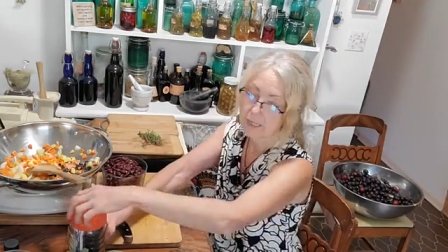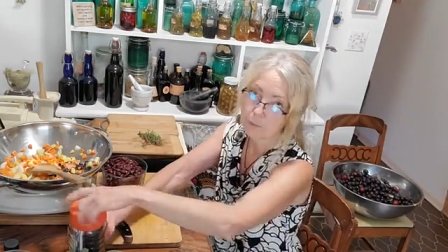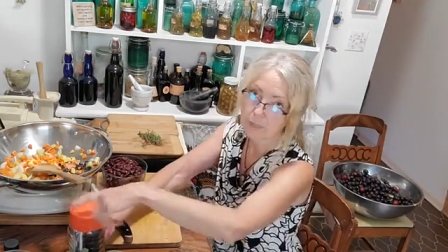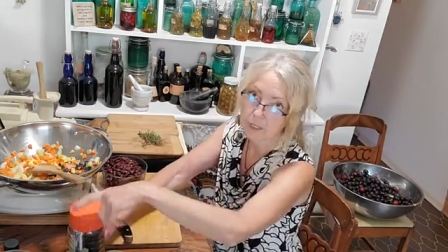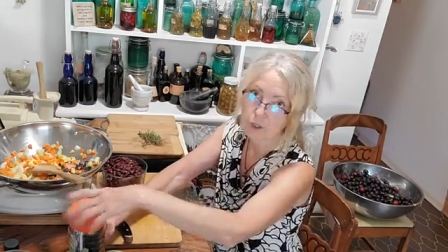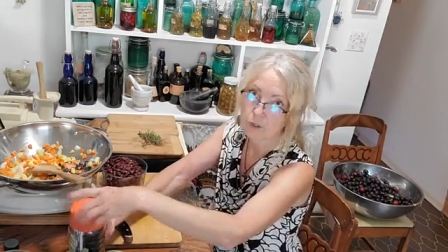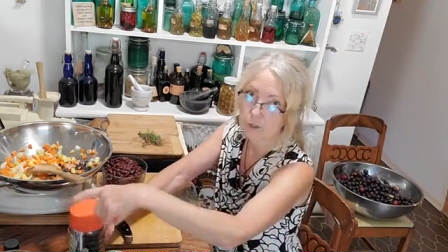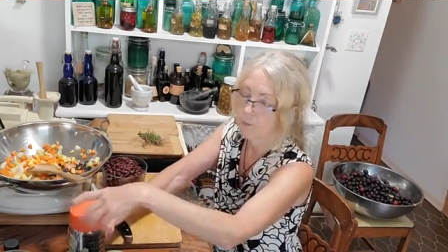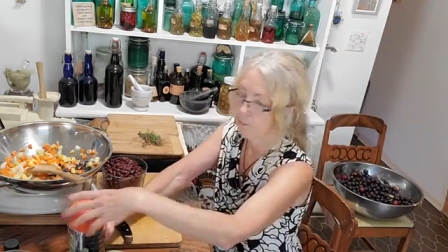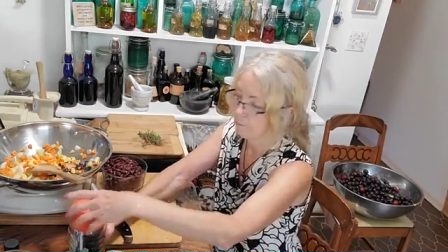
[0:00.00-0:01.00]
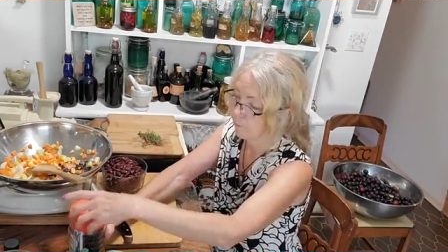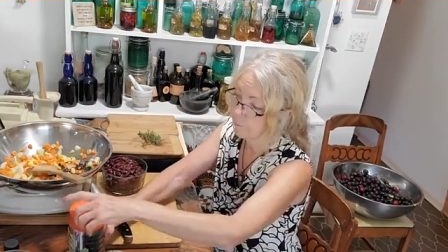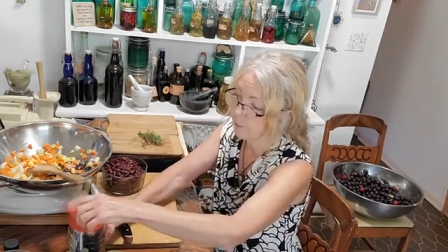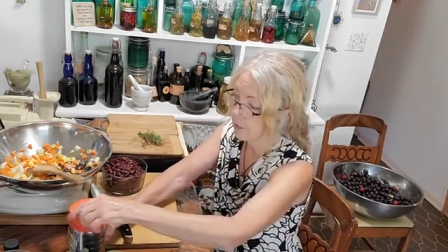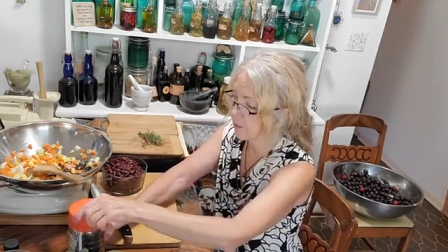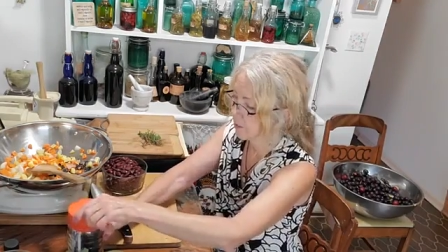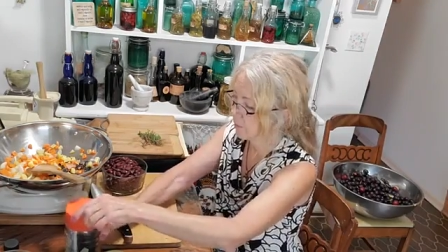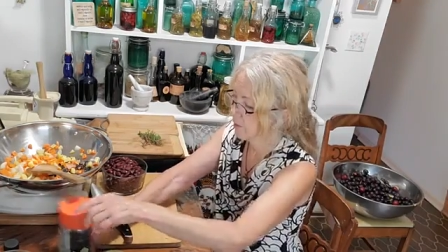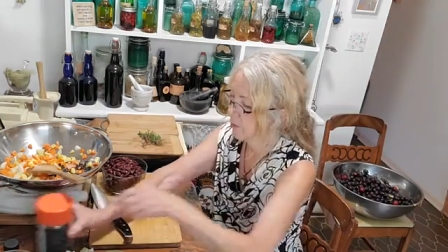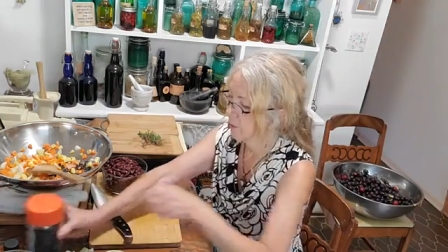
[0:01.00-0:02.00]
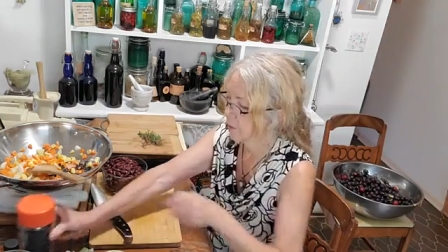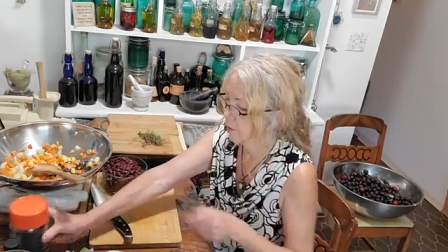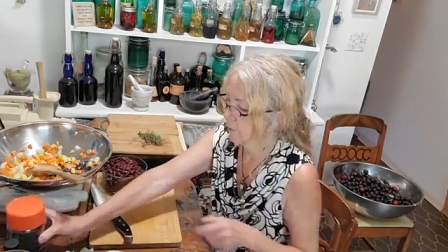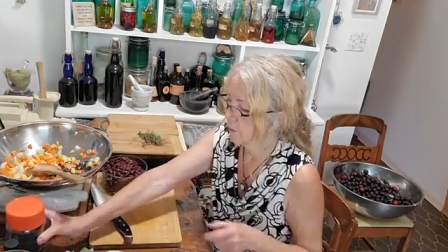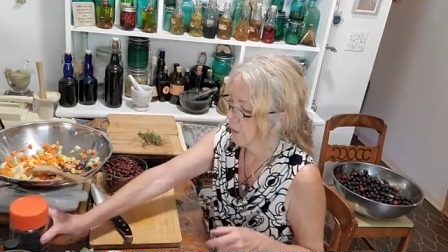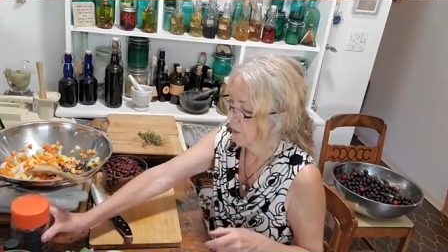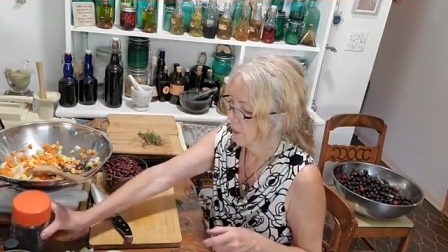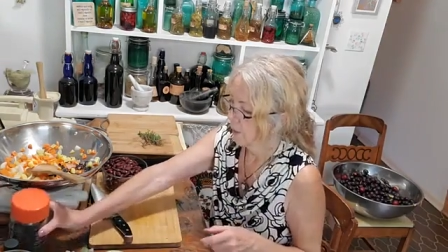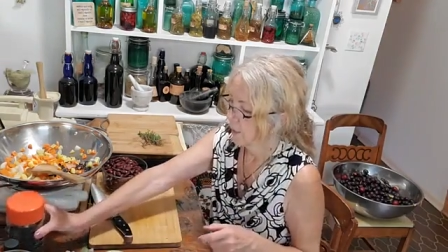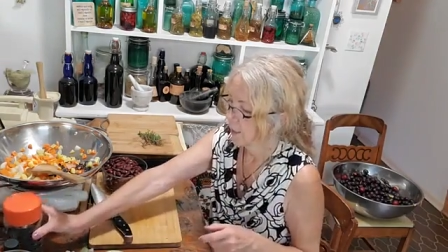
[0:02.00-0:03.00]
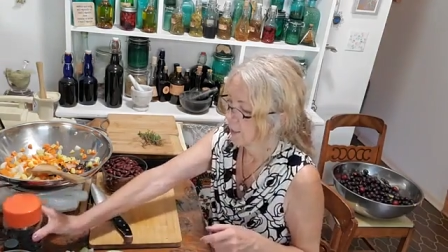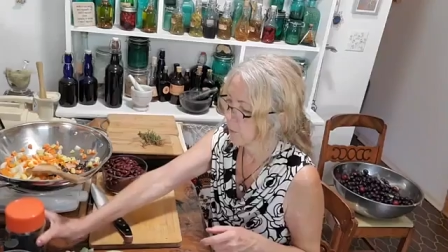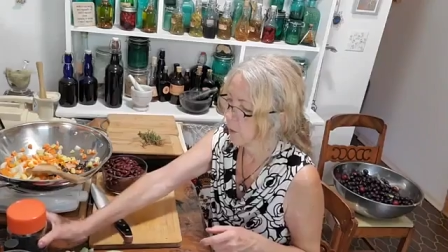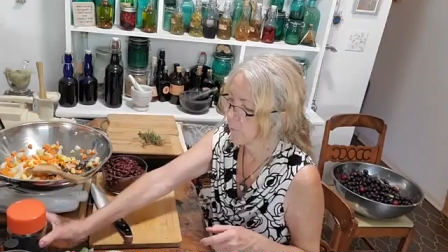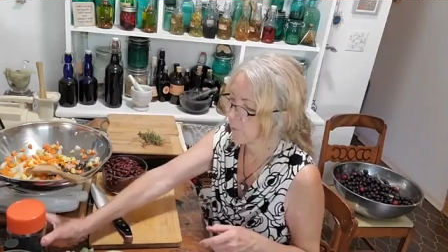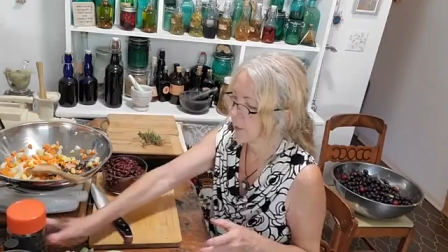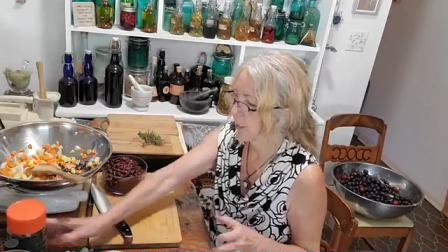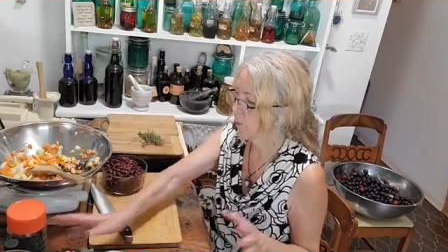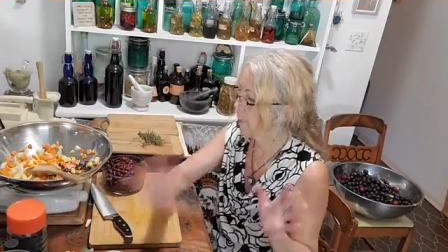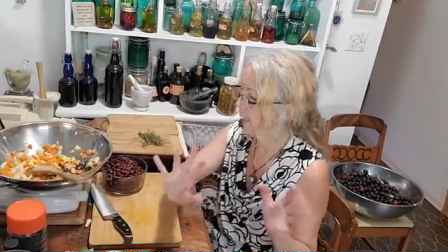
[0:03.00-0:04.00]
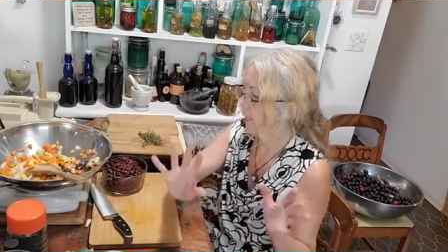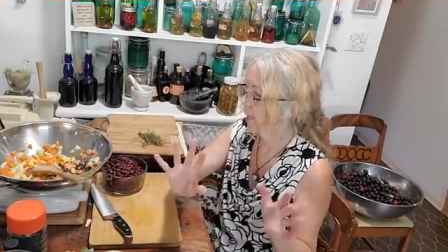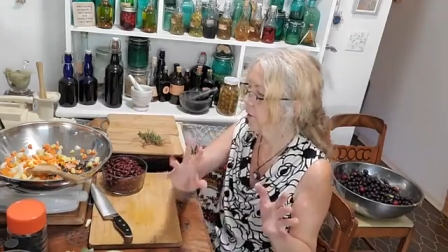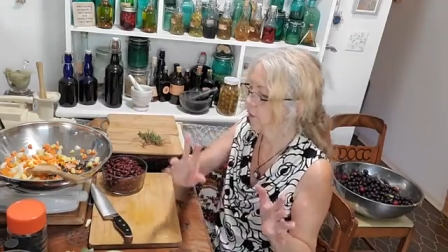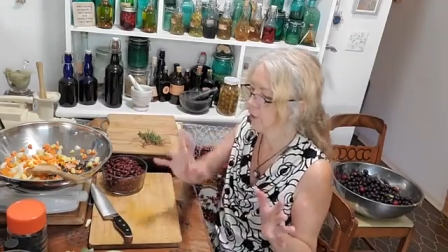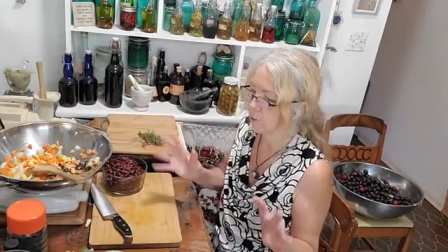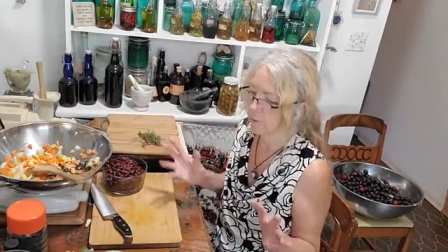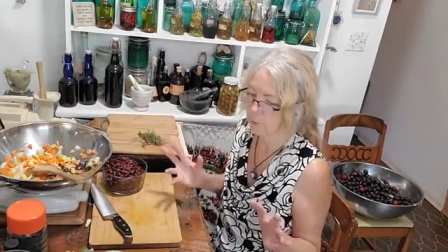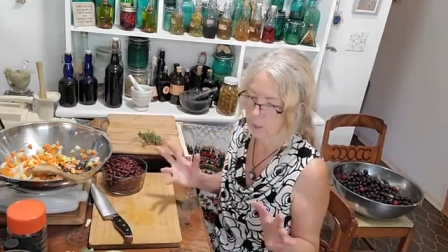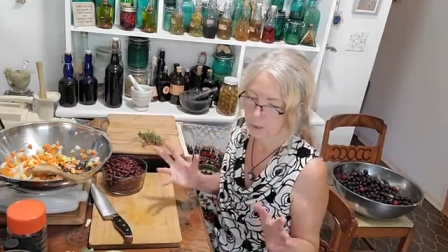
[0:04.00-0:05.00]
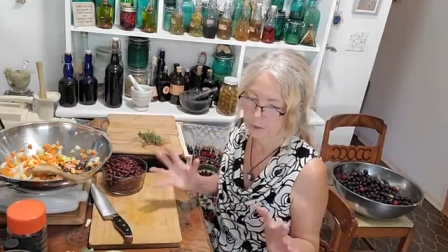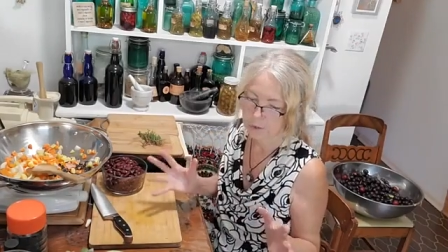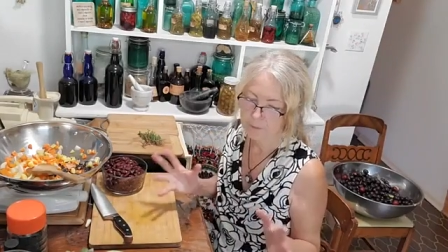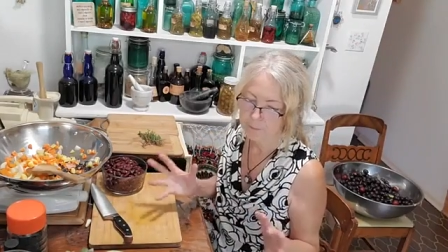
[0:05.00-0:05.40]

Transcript: much as possible, hopefully way out on open waters.